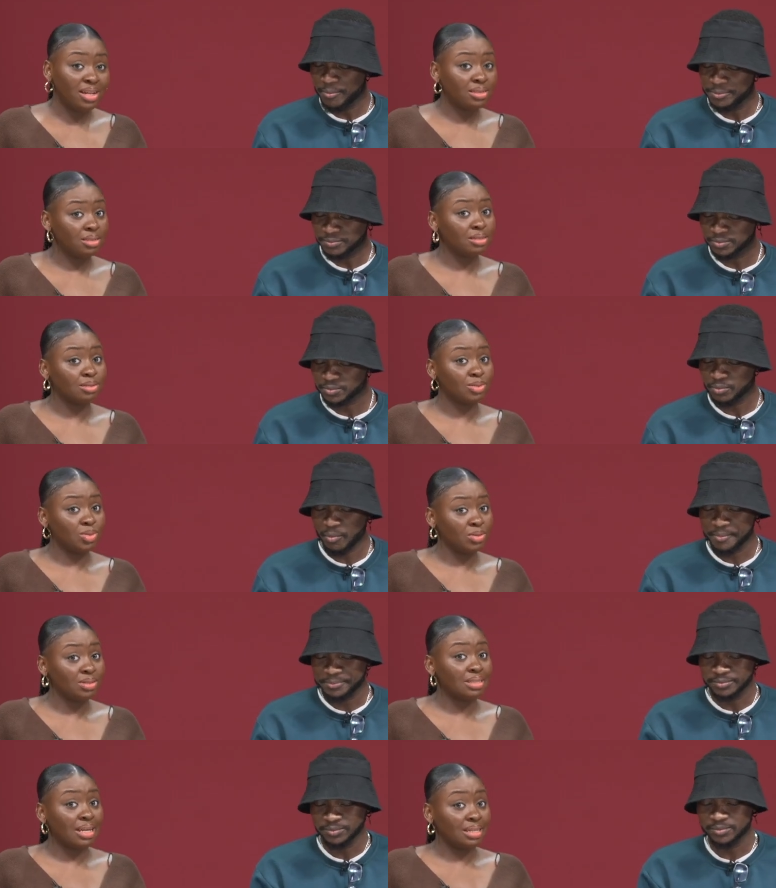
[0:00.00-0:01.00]
Speaker 1: Francis is
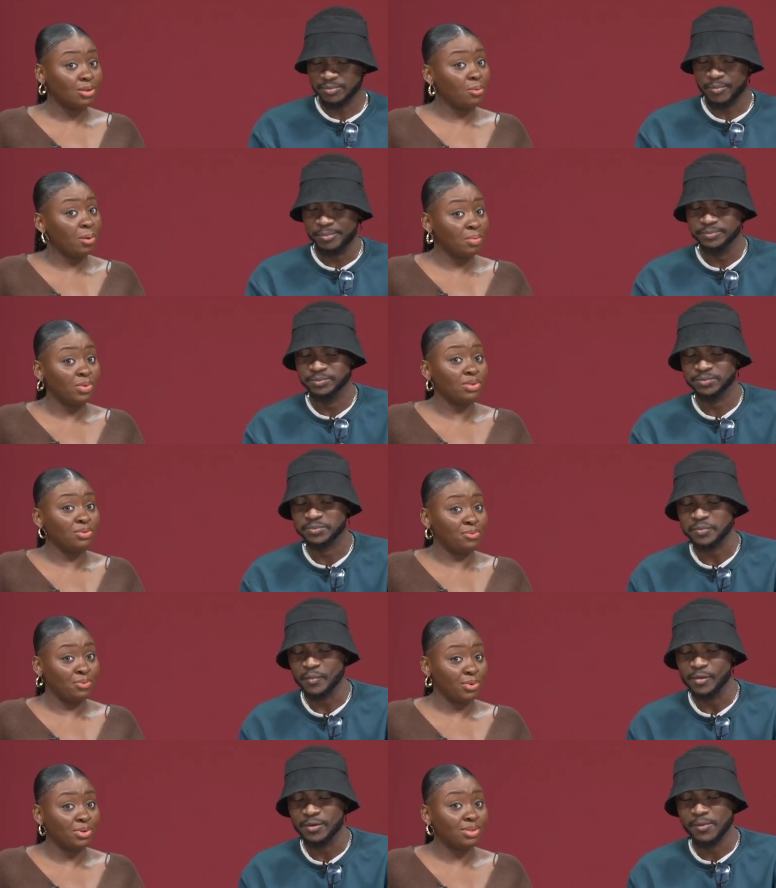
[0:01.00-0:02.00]
doing that, I'll probably be
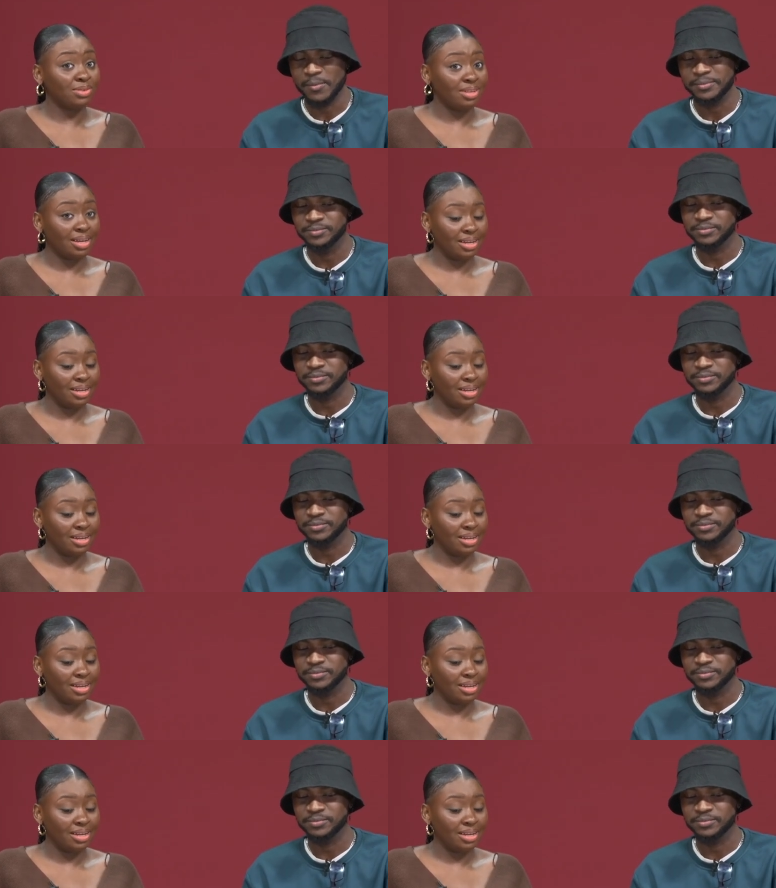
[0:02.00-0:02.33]
on the floor, you